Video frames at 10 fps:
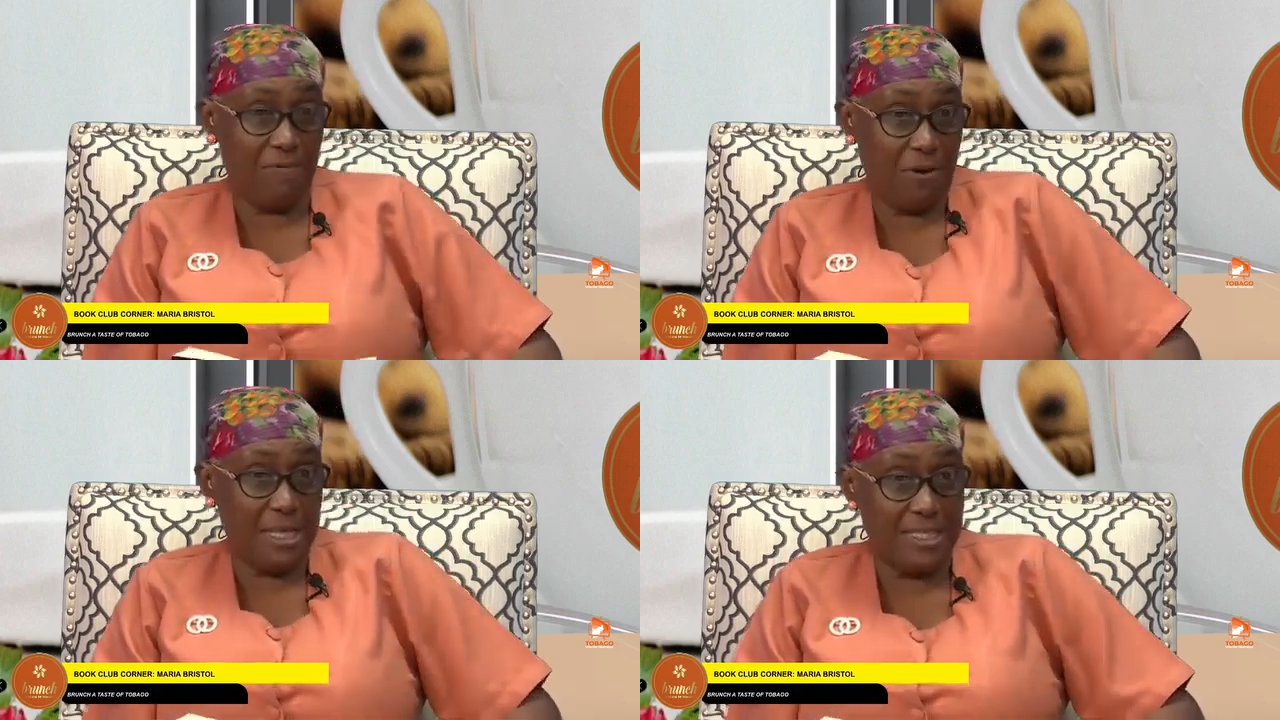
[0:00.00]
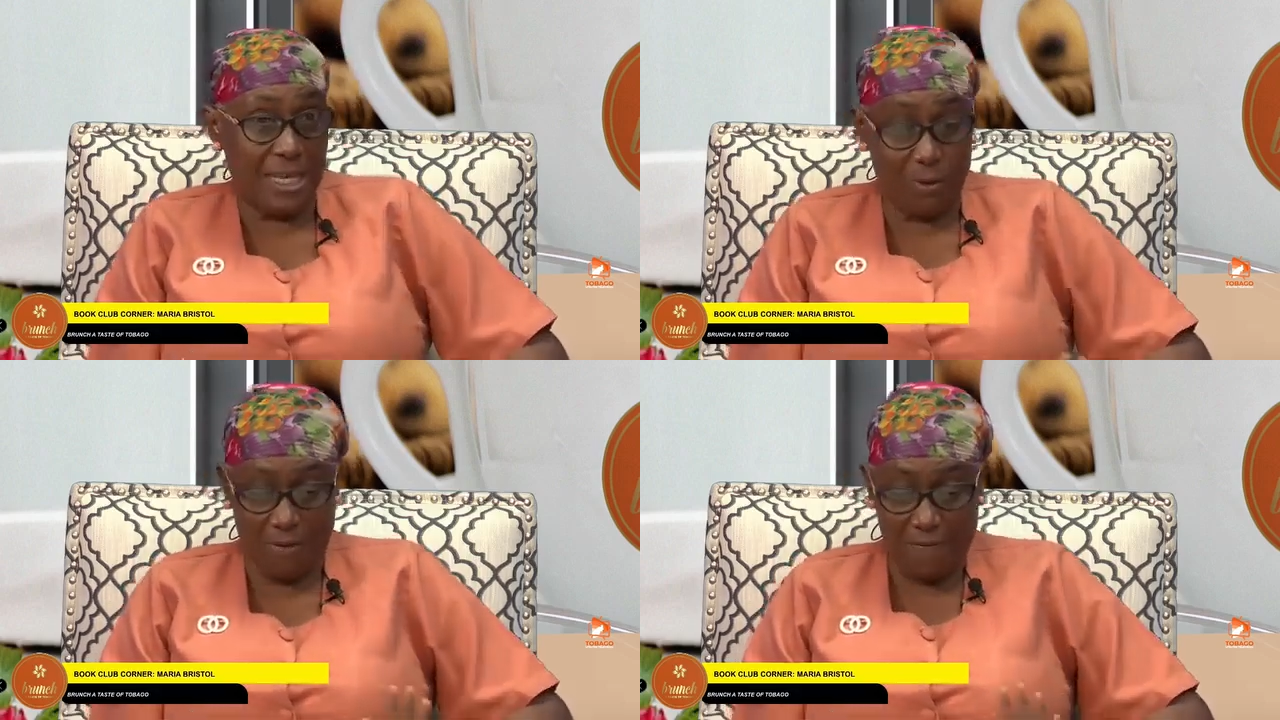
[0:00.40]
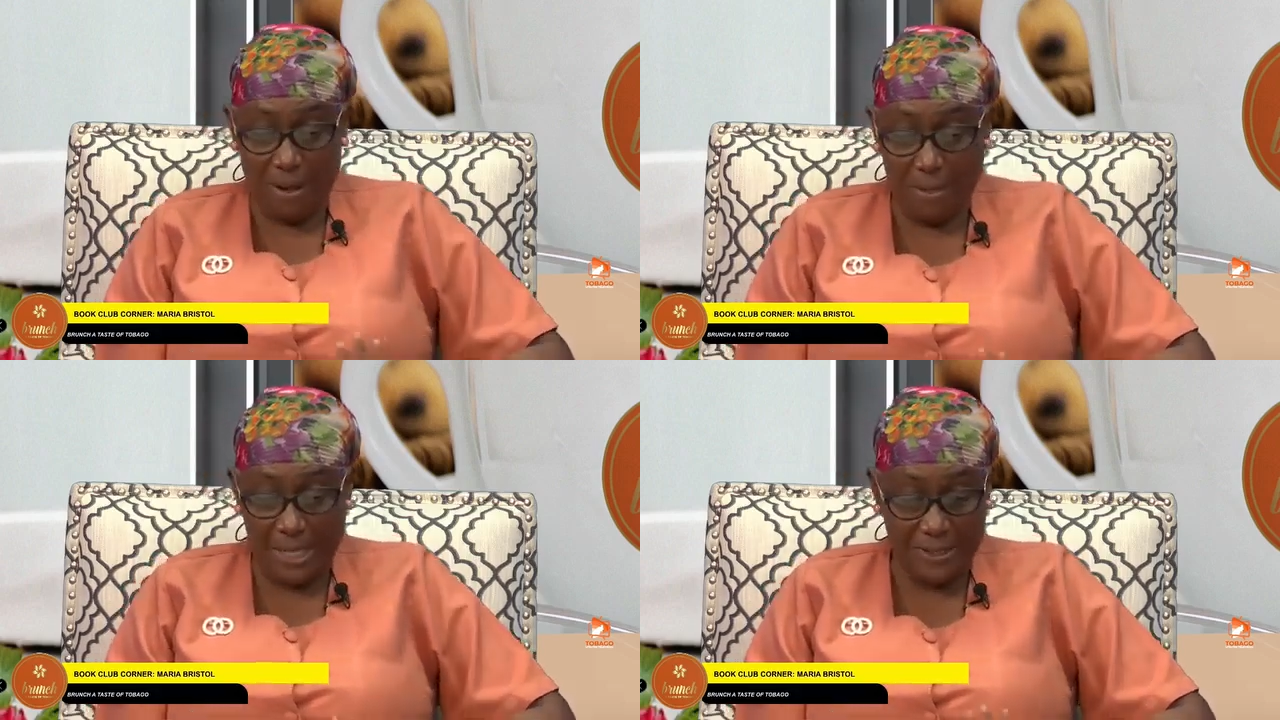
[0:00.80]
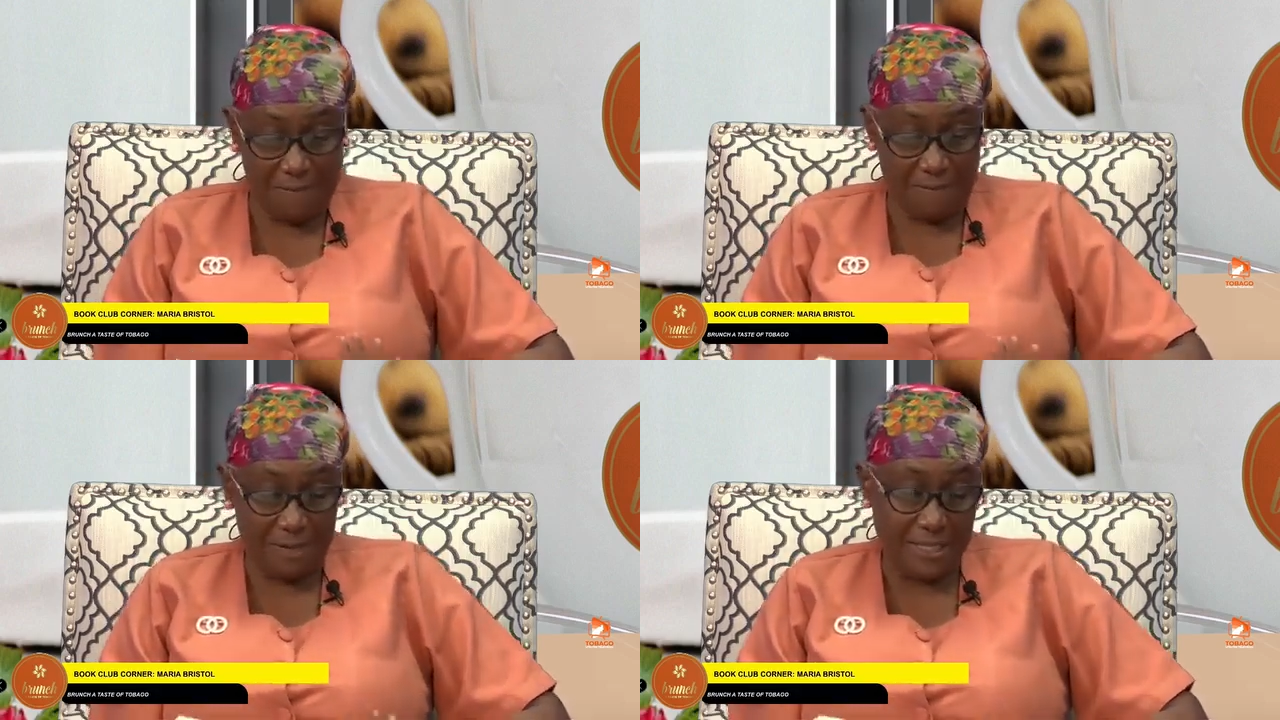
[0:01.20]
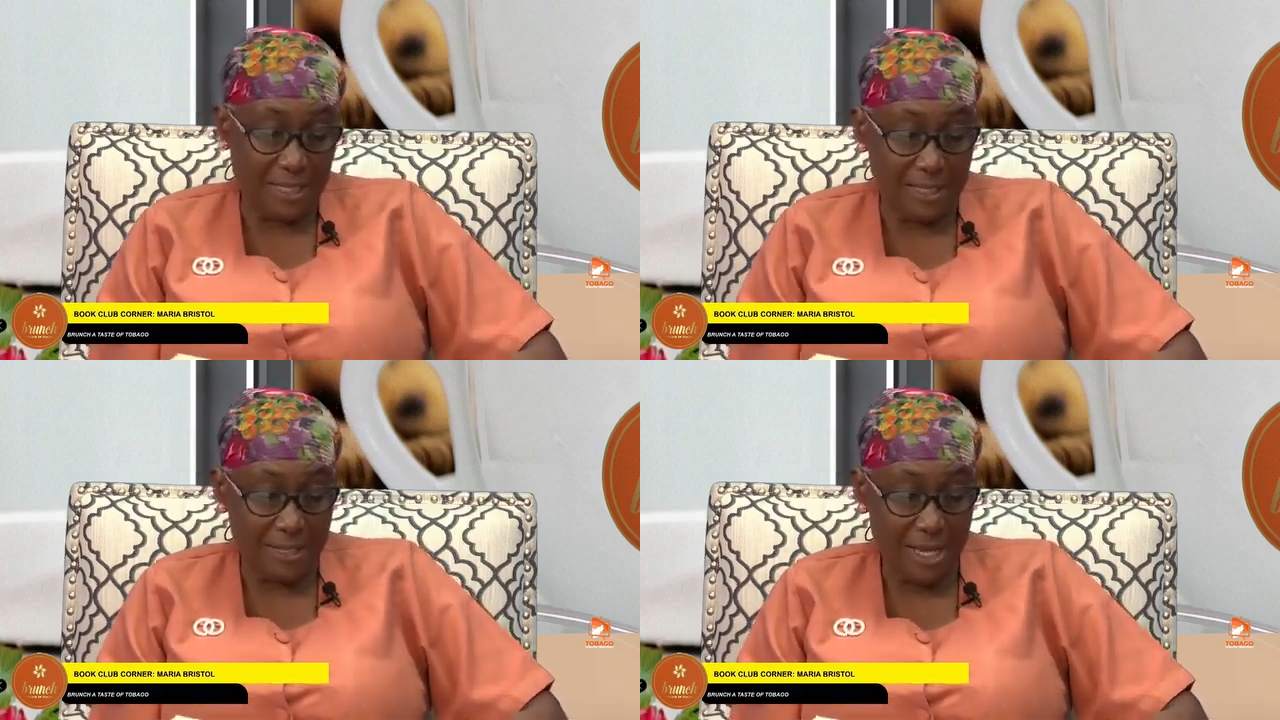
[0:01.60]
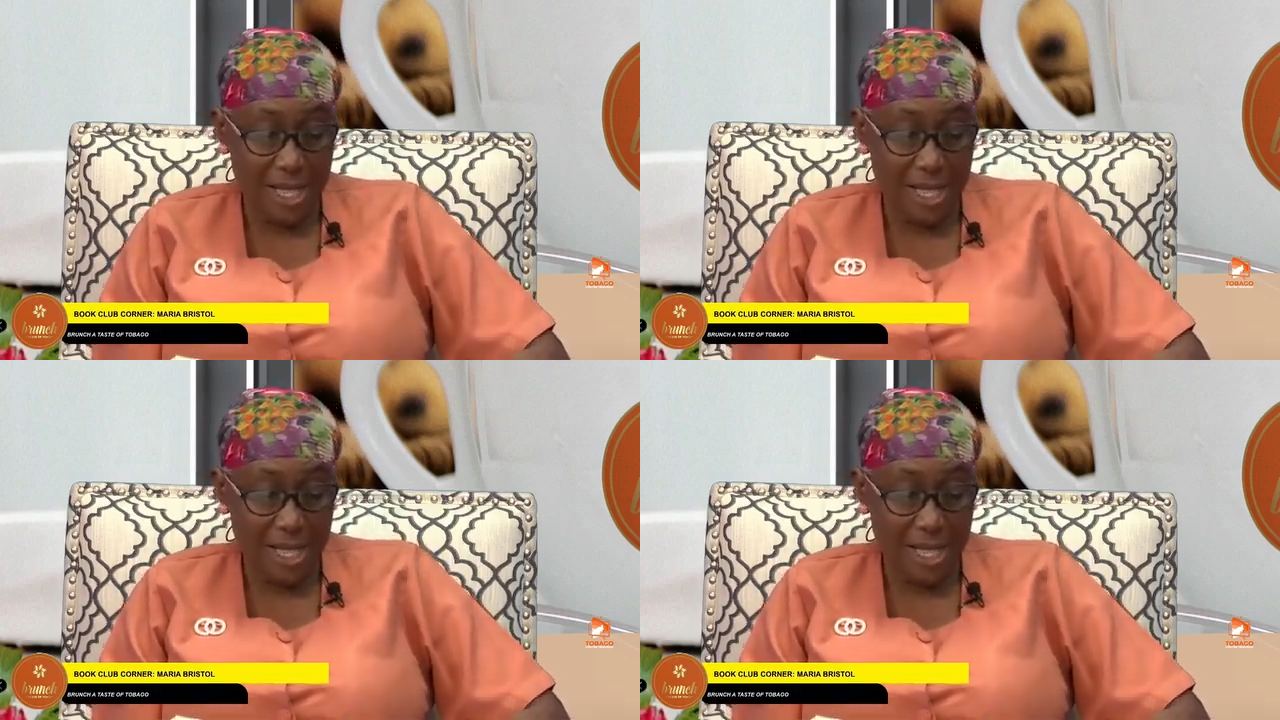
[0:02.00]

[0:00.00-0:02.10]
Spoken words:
friends and the family to visit,